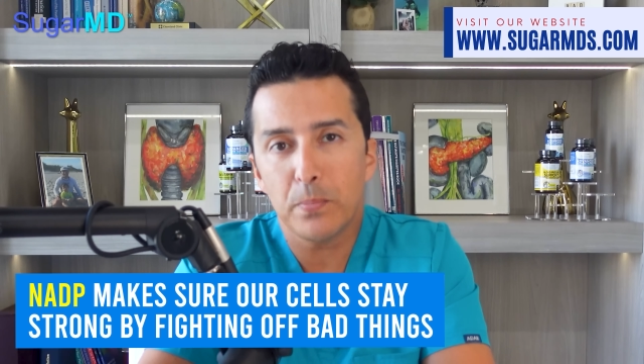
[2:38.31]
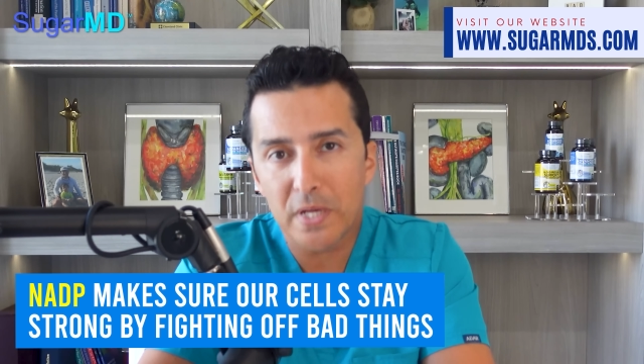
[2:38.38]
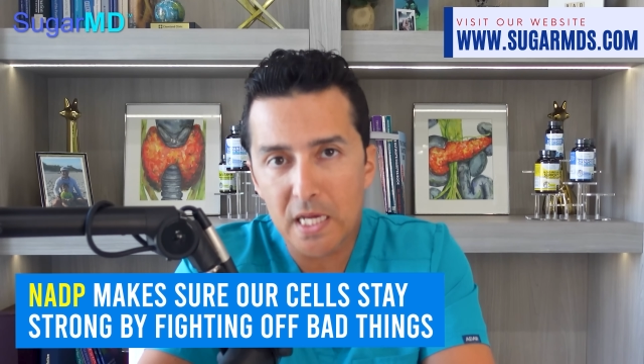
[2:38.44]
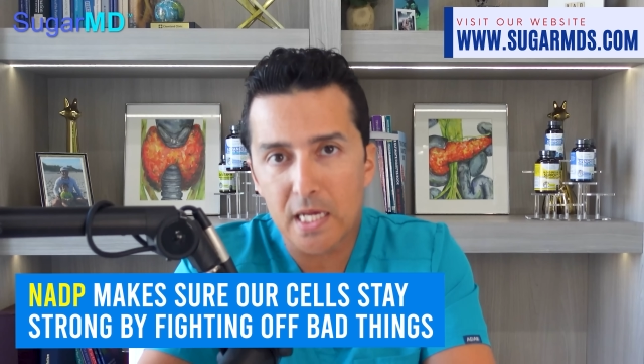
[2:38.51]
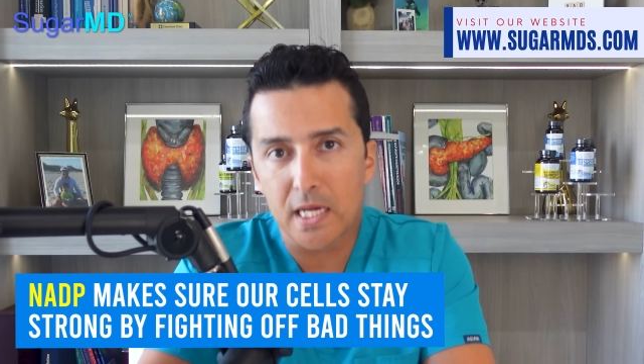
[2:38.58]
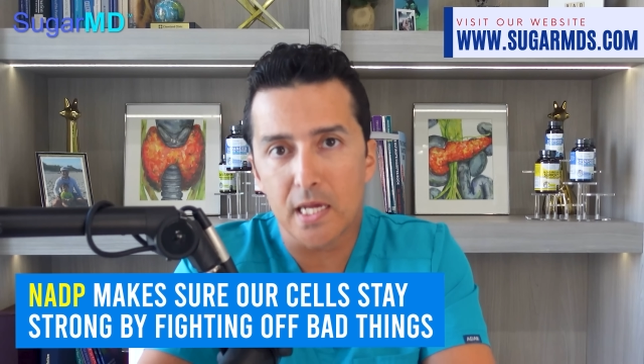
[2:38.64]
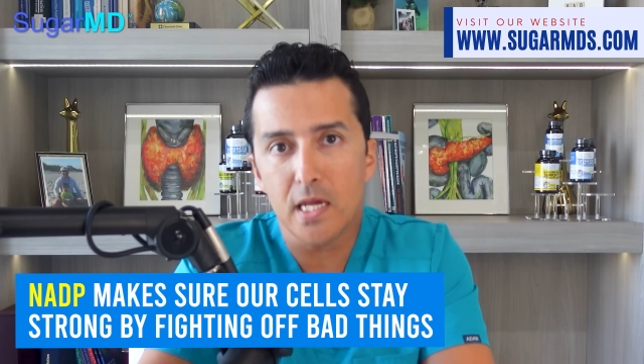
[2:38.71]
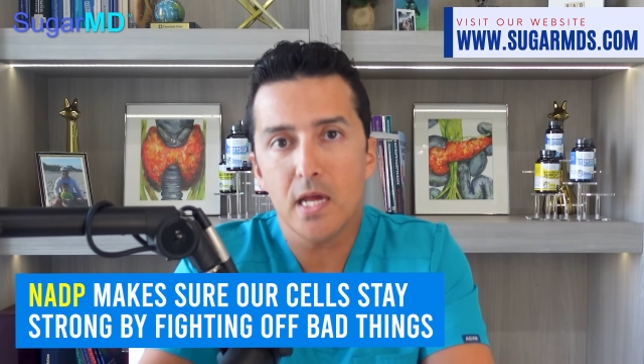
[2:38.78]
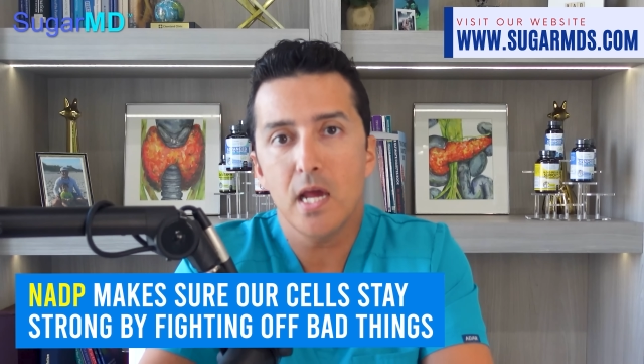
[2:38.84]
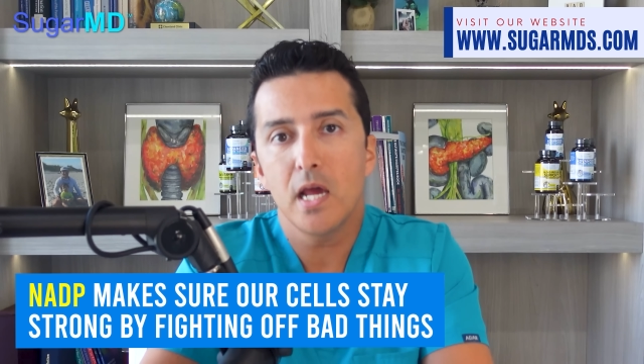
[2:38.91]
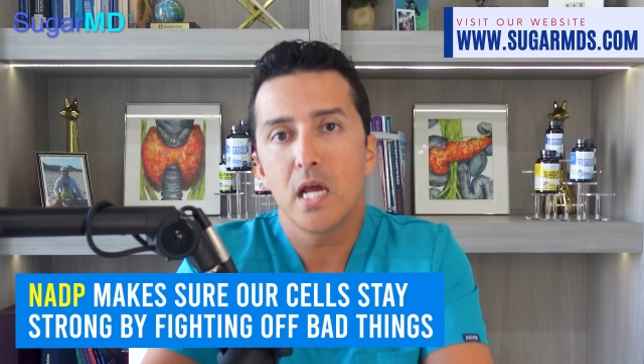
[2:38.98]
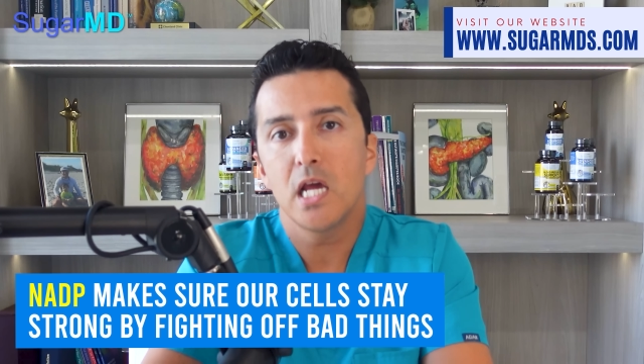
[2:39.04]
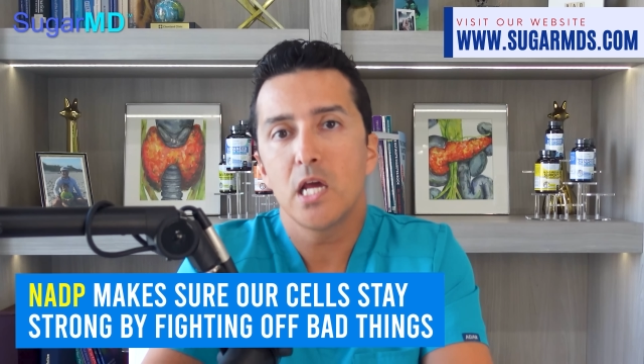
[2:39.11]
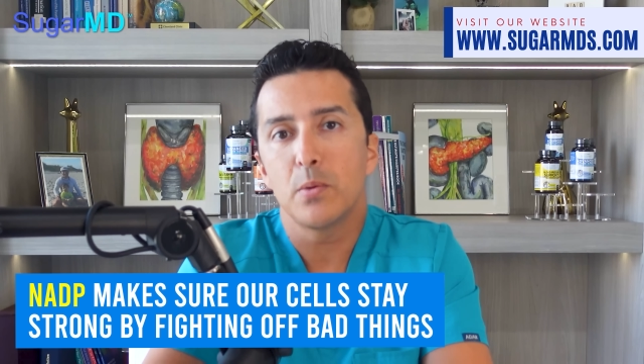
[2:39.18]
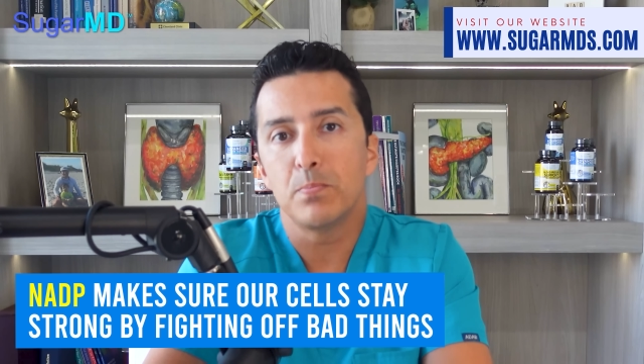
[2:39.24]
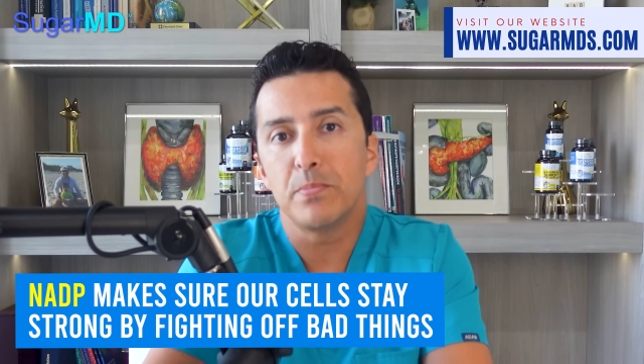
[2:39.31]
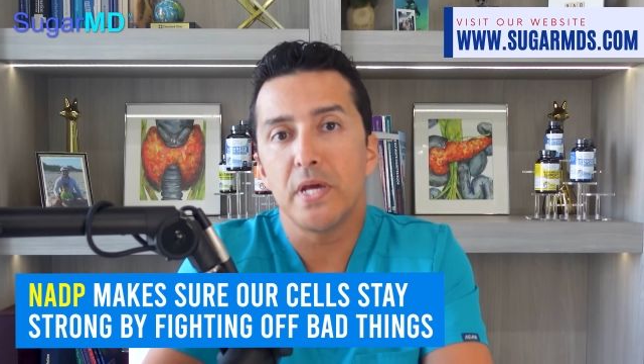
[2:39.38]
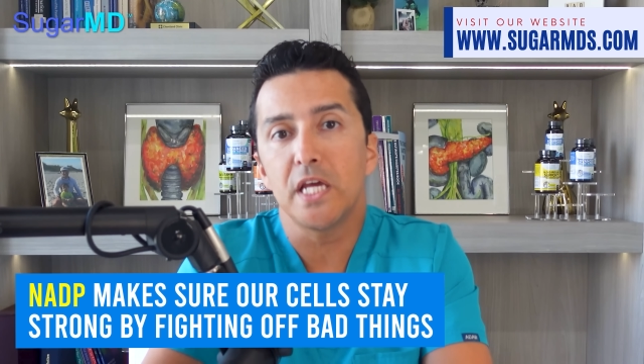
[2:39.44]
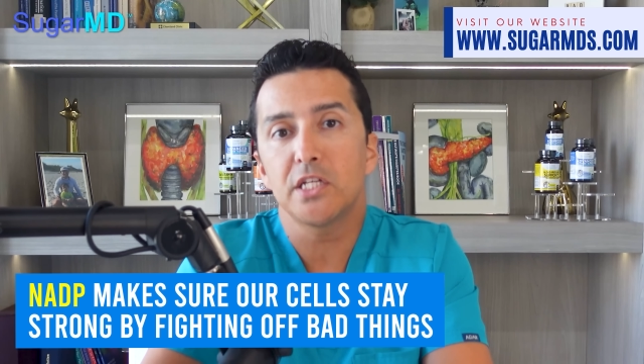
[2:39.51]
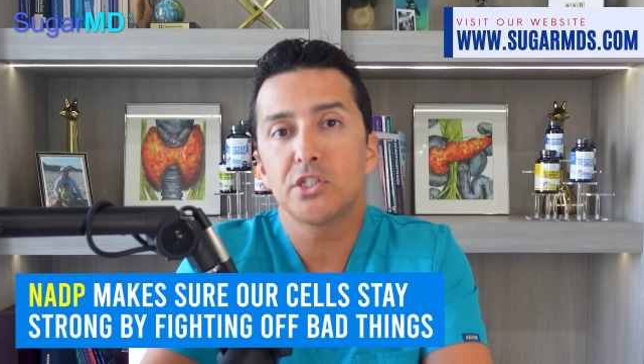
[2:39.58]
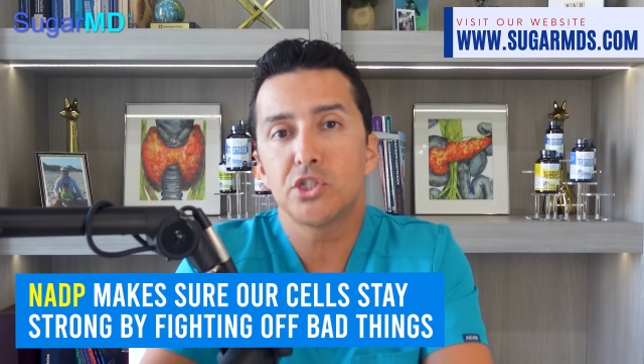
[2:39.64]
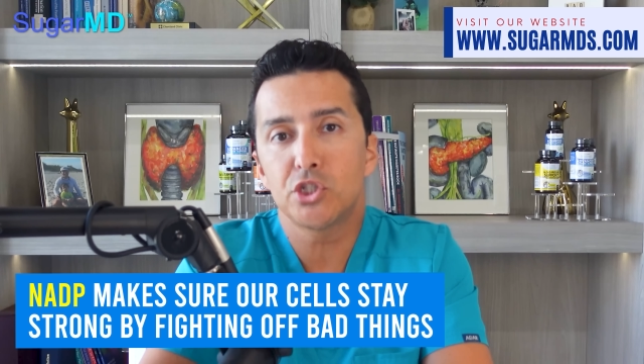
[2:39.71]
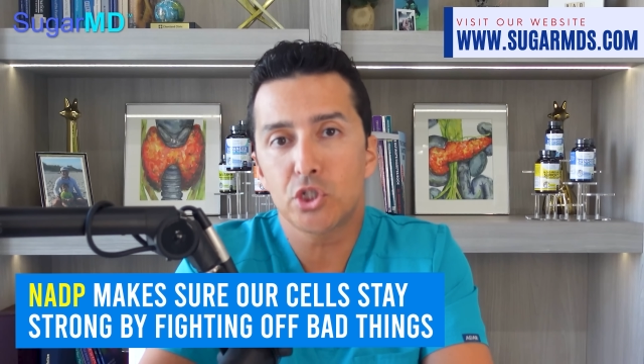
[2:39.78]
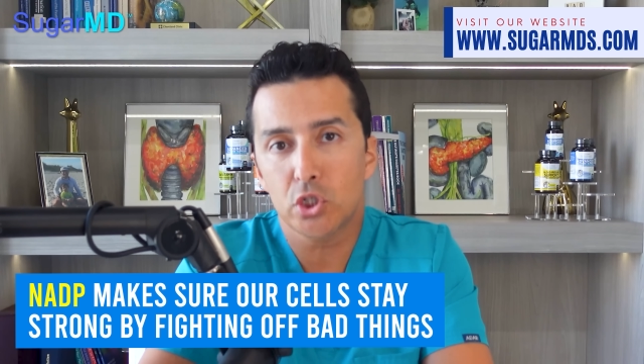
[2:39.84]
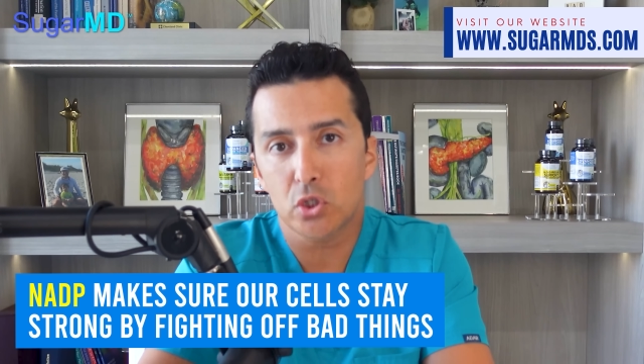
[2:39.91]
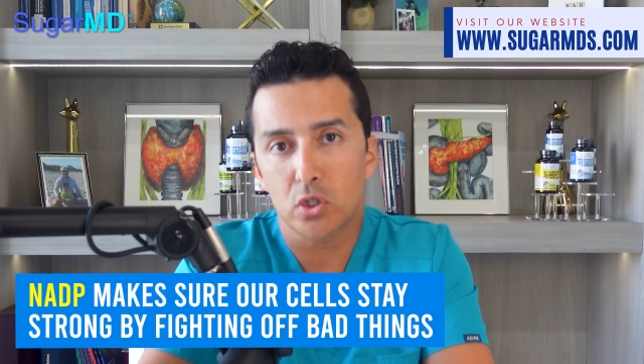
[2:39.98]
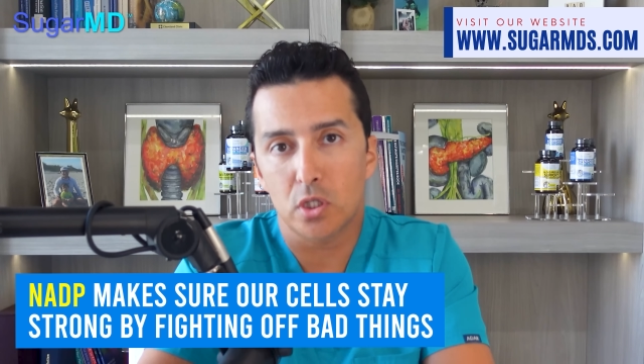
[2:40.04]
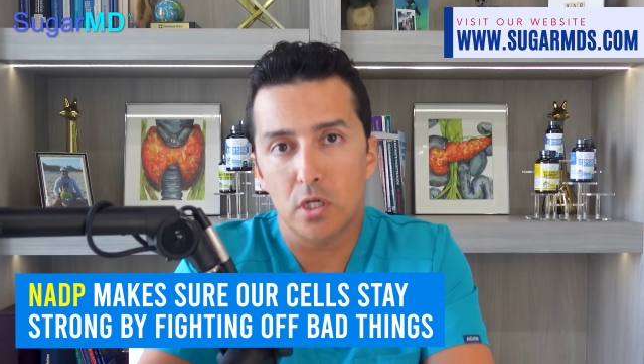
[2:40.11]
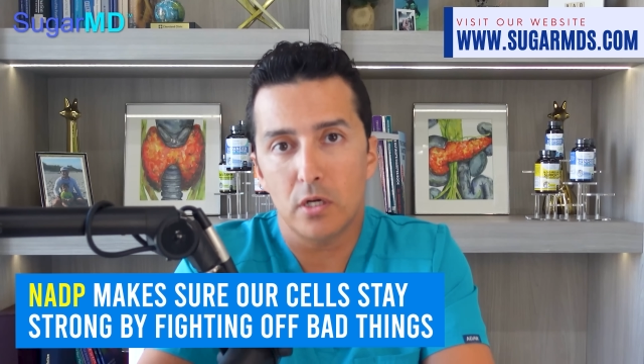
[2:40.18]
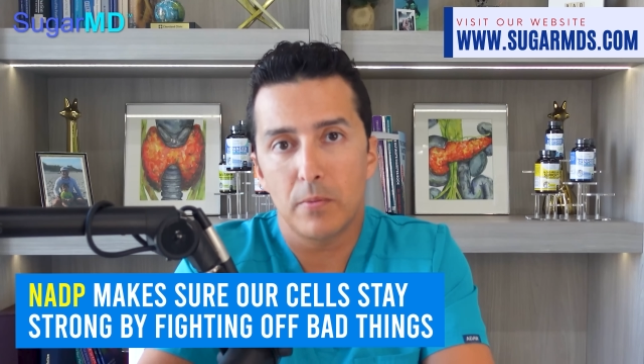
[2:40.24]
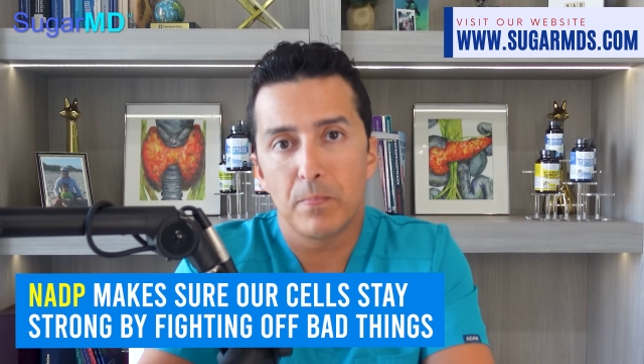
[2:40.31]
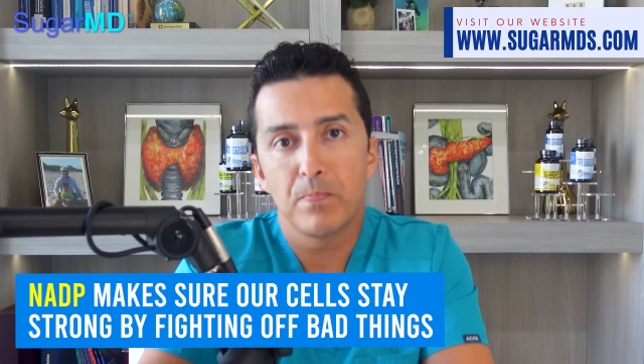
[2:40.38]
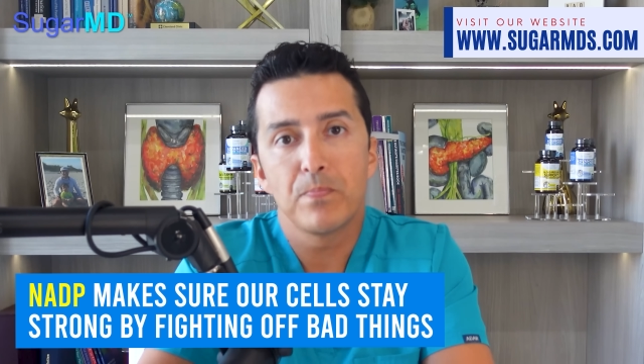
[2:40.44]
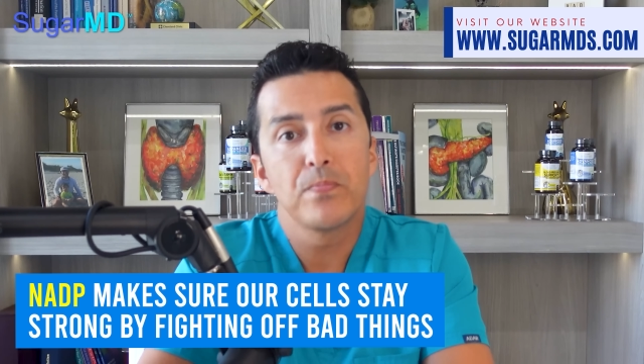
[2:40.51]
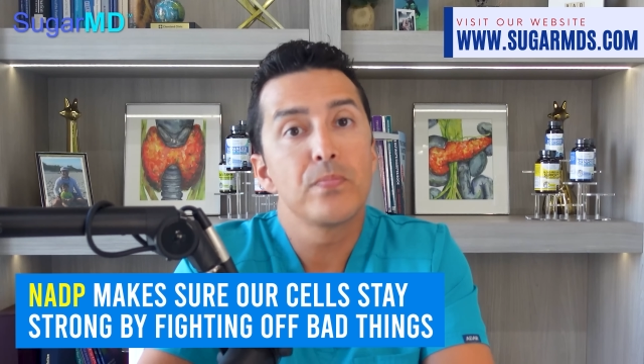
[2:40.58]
ADP makes sure